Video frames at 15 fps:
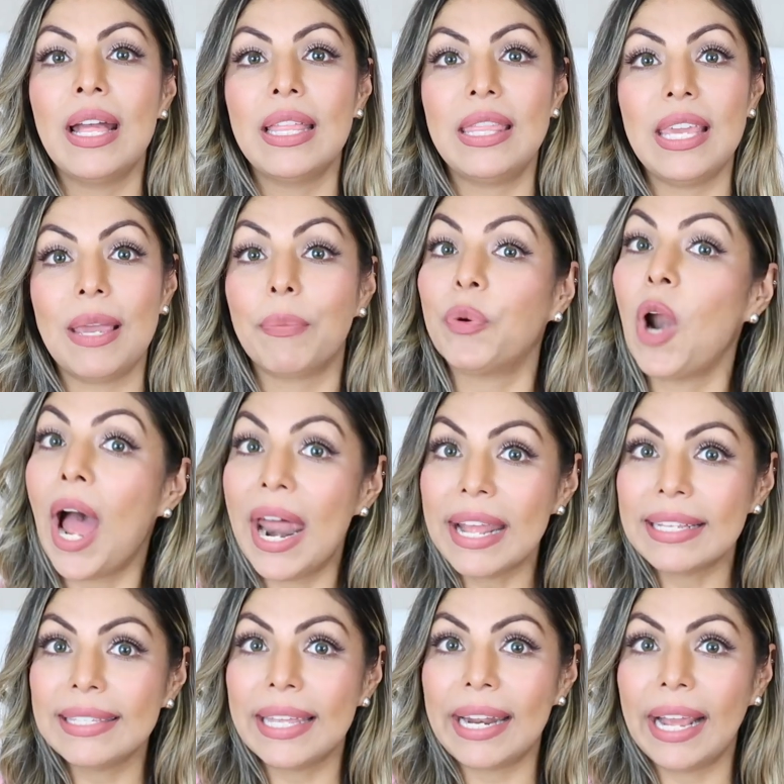the
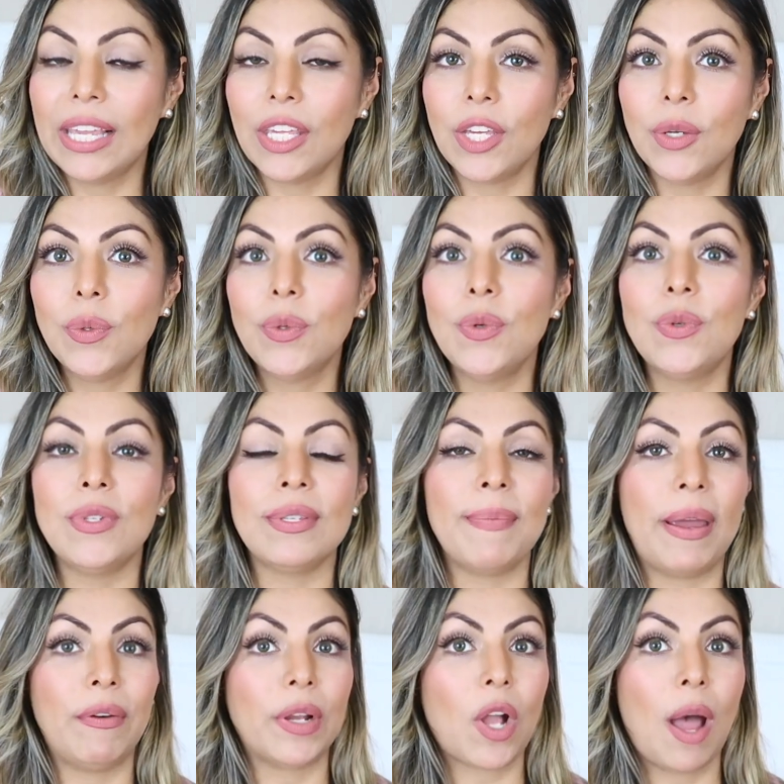products that I use,
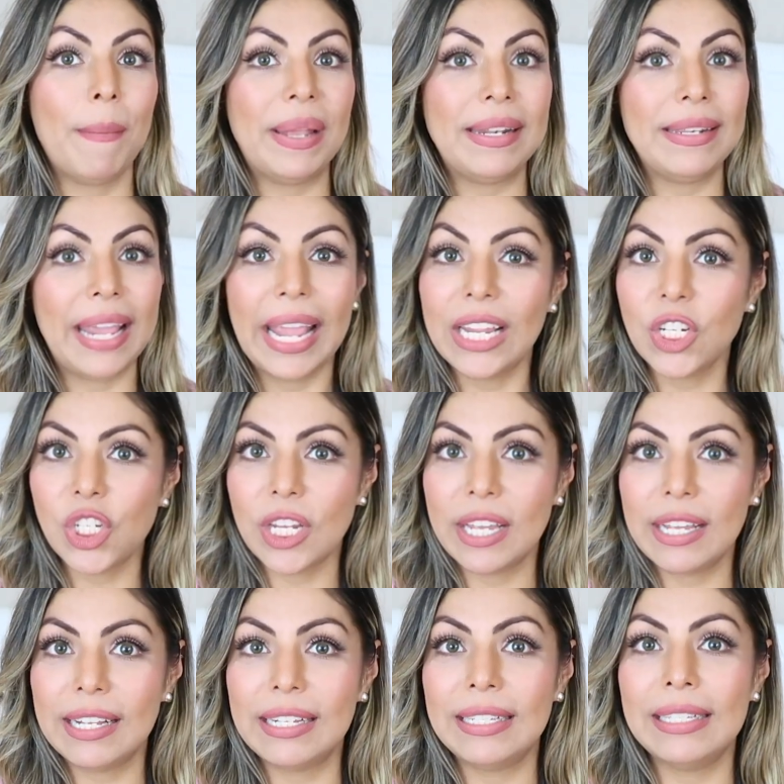my
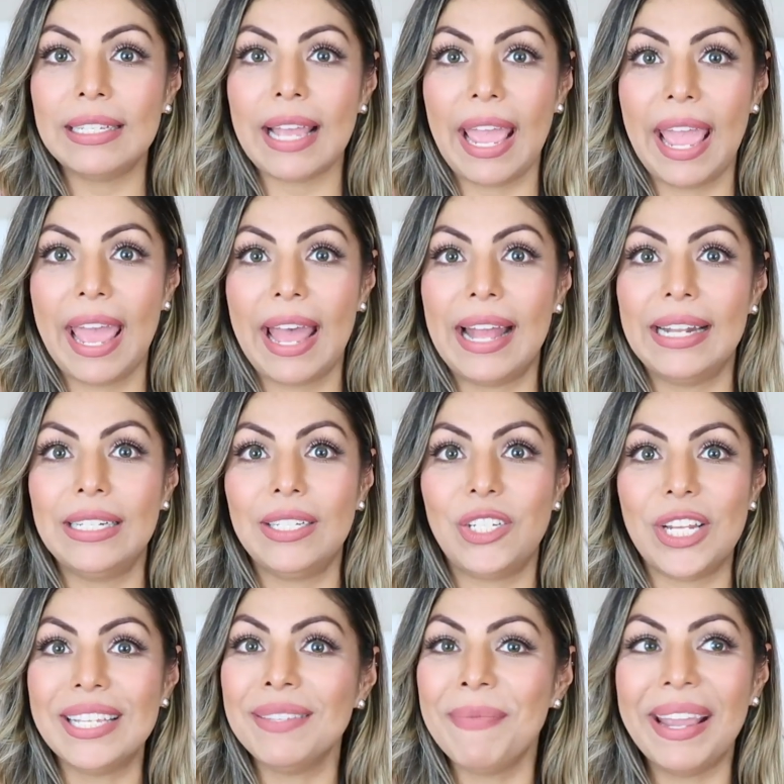recommendations, and
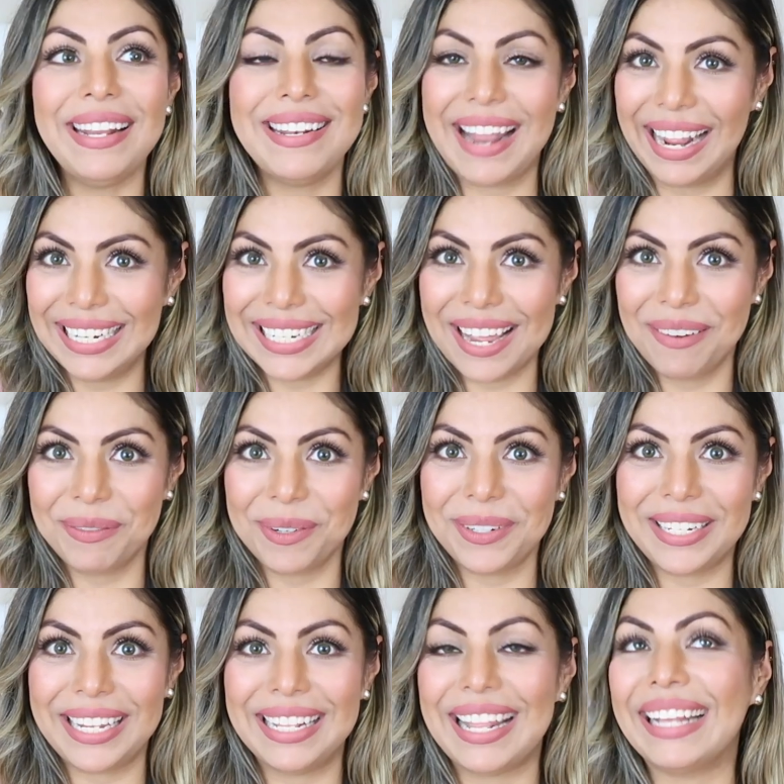just my nighttime
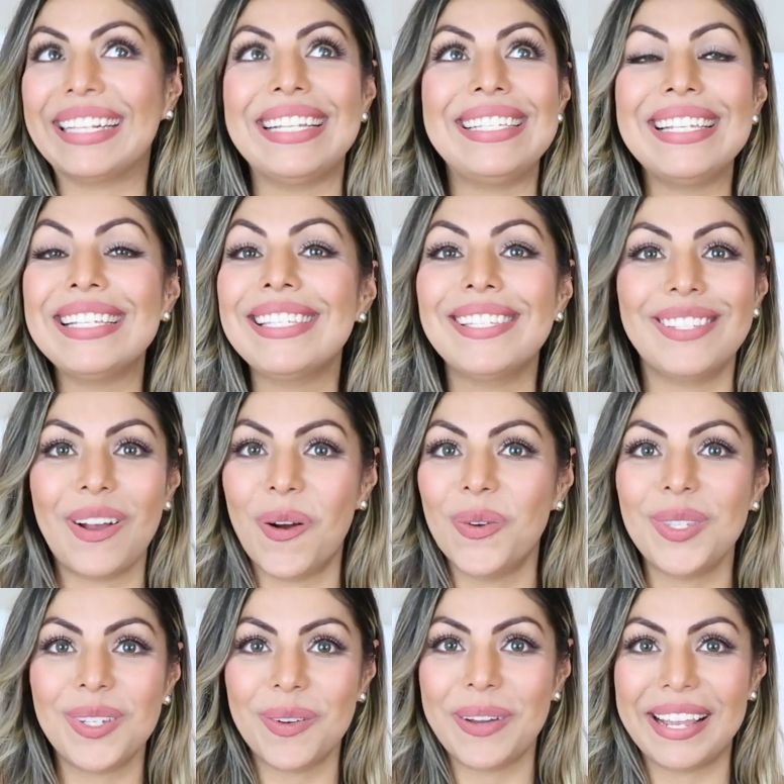routine. Like, this is
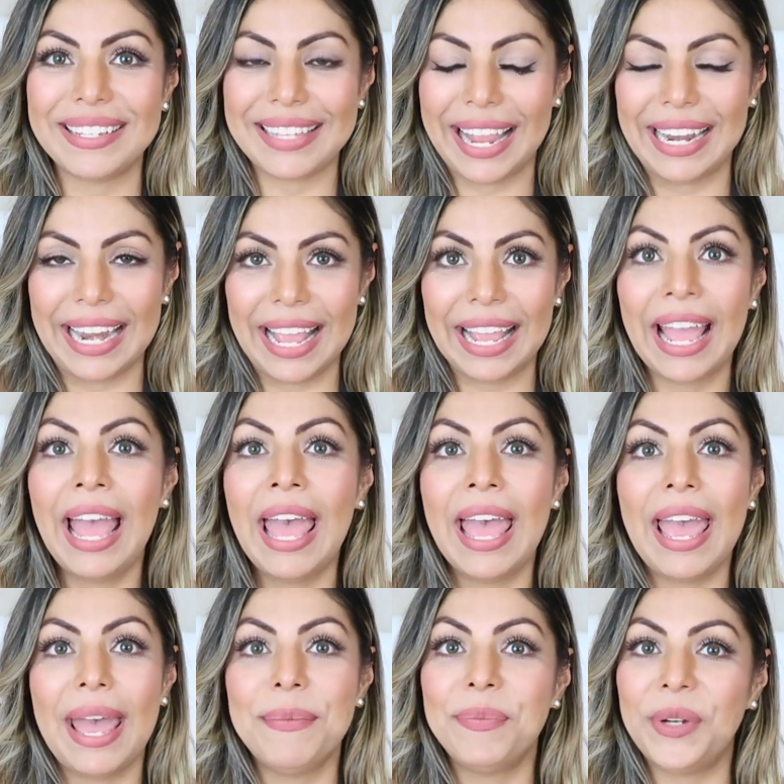so exciting.
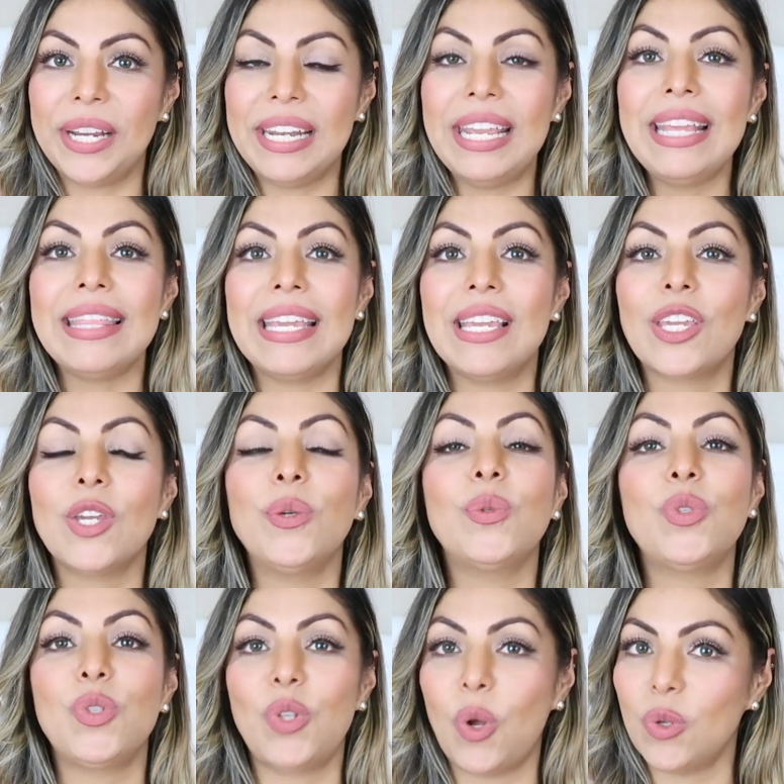And Brittany, thank you
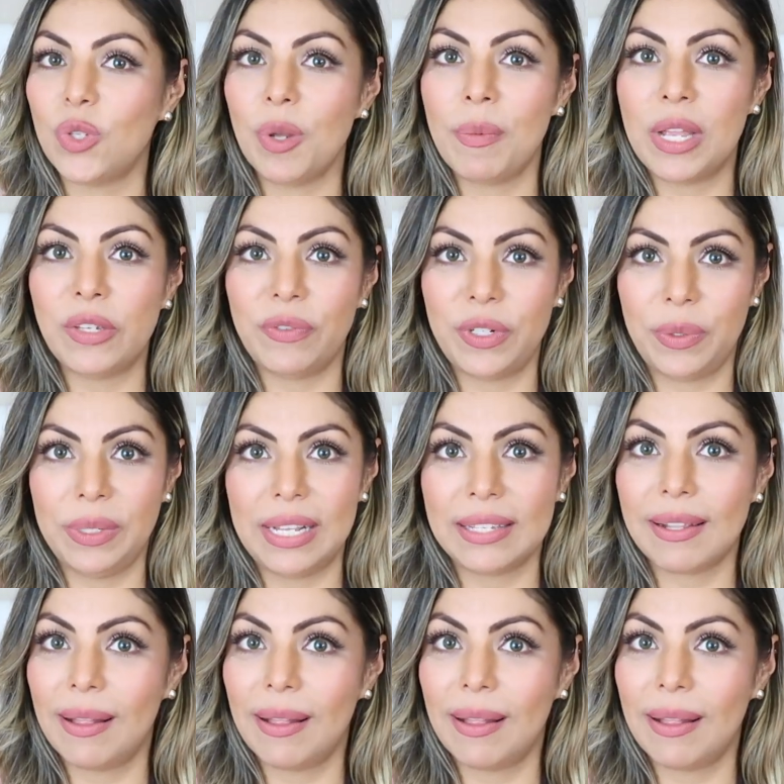so much for doing this